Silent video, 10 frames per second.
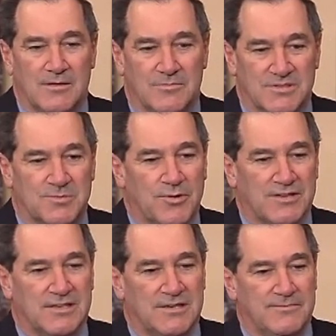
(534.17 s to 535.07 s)
Mr.
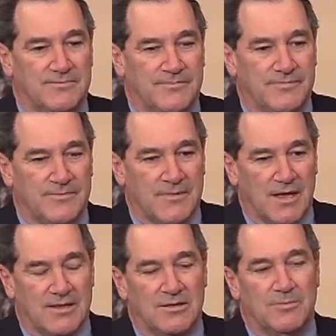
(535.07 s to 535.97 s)
President, I
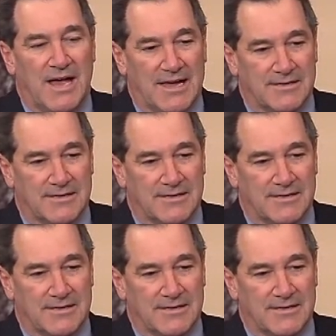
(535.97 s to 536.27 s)
yield back.